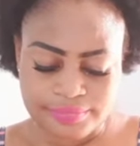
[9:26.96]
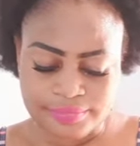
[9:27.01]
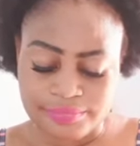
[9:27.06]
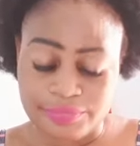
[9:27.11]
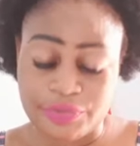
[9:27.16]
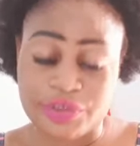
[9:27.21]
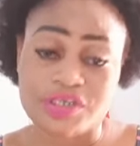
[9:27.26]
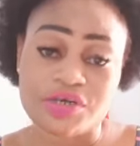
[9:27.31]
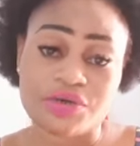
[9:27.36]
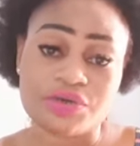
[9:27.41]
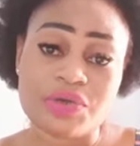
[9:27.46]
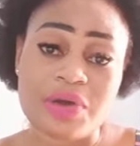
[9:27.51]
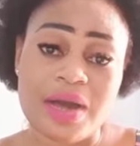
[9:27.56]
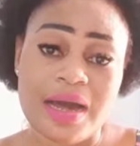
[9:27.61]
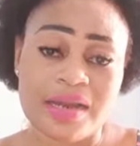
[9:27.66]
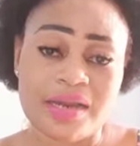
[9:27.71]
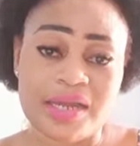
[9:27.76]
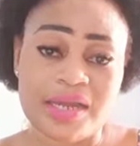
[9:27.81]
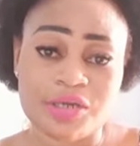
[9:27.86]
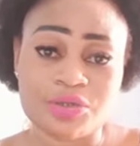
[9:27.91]
But they will
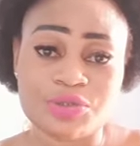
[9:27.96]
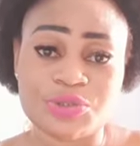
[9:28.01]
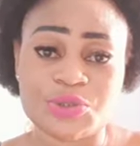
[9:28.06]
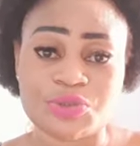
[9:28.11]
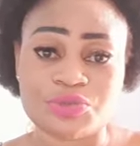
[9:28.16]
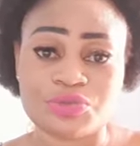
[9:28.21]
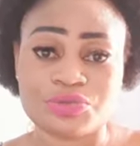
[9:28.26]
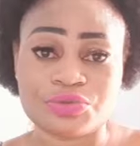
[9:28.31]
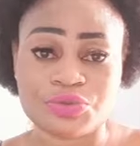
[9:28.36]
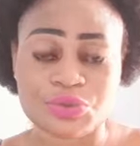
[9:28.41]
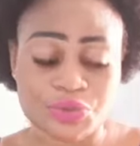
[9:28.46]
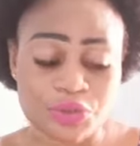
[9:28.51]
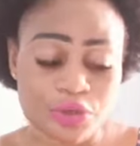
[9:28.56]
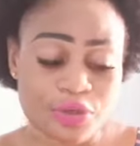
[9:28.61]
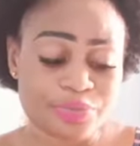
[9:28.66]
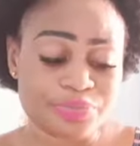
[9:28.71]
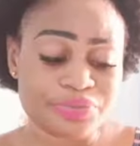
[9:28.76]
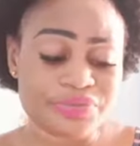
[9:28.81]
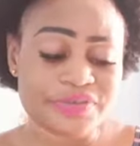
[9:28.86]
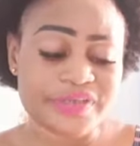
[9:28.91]
not allow you to
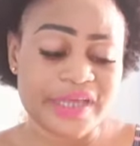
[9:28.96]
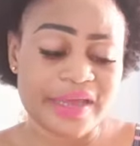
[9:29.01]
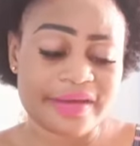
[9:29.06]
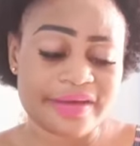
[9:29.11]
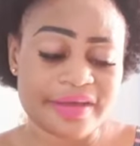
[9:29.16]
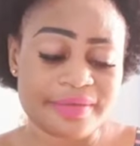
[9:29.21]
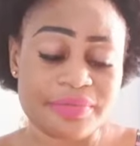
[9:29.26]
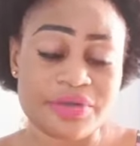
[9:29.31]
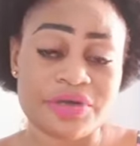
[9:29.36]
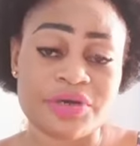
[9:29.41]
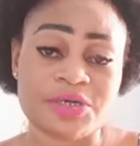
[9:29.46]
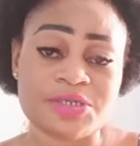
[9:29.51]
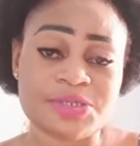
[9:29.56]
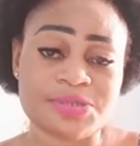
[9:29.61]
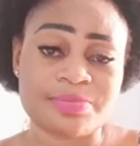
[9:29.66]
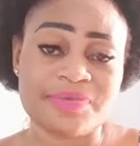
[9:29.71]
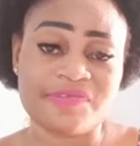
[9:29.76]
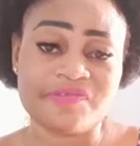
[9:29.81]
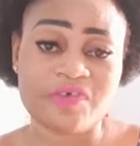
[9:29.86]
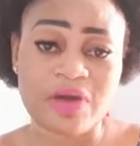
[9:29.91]
open the cream
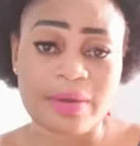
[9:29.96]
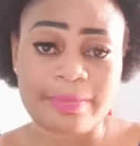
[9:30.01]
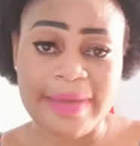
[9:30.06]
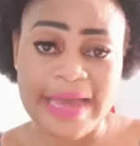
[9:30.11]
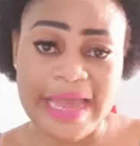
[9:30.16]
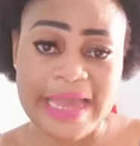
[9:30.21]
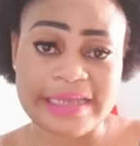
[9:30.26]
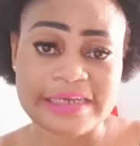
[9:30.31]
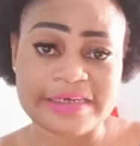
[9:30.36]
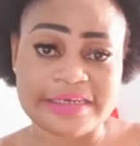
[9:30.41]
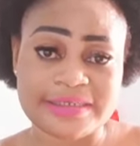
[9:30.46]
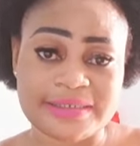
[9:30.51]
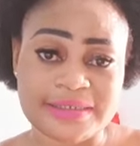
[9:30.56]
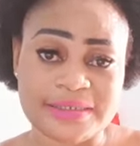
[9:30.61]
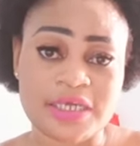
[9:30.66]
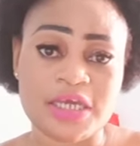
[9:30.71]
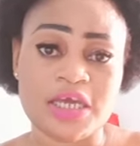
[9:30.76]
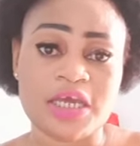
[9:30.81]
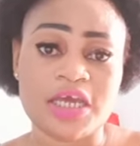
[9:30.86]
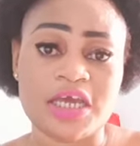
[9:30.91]
because before buying
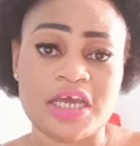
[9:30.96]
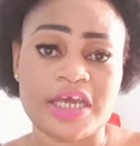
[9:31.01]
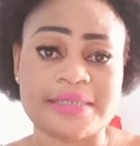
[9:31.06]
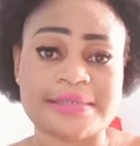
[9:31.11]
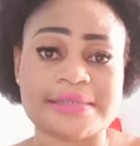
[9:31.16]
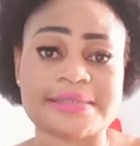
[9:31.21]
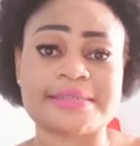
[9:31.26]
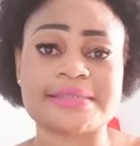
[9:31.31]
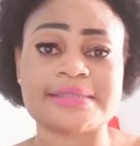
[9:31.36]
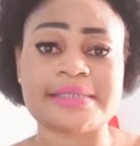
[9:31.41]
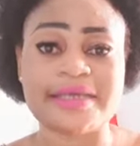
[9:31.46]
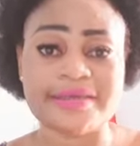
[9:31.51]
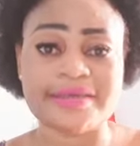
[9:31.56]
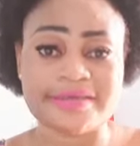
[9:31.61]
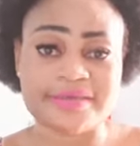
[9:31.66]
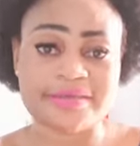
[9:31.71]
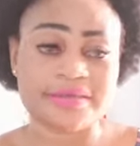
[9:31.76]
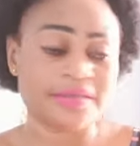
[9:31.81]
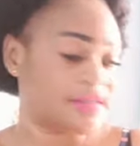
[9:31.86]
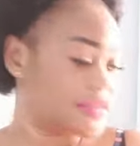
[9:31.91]
it, it's
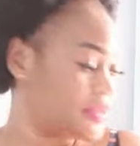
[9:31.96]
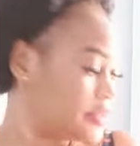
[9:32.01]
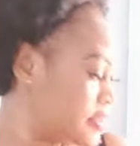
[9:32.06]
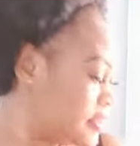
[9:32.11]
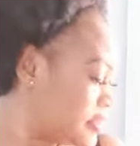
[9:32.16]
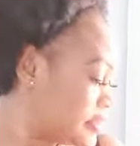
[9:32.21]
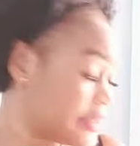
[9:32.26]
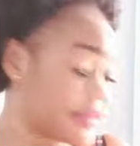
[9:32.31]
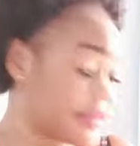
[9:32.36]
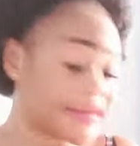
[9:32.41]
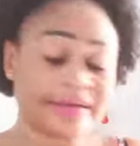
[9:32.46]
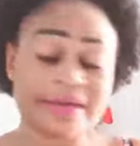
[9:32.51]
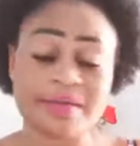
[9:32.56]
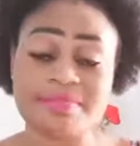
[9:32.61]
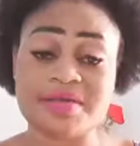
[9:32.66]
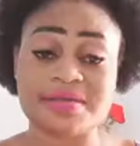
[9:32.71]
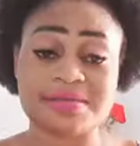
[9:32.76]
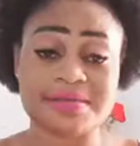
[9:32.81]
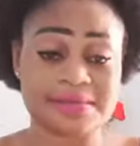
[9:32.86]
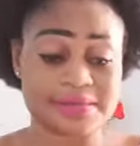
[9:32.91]
sealed. The
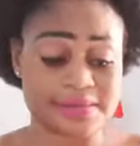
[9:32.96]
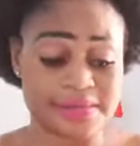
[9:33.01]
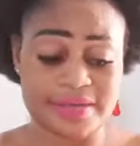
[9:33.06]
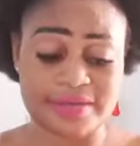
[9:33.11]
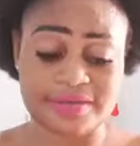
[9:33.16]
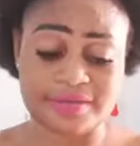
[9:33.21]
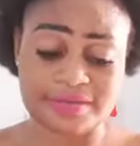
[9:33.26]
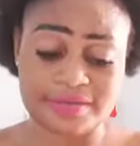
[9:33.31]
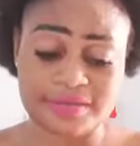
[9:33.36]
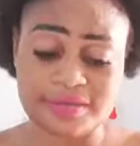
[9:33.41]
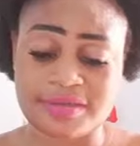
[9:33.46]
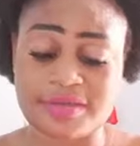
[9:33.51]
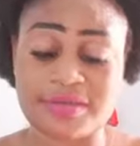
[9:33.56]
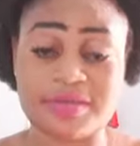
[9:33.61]
cream is sealed.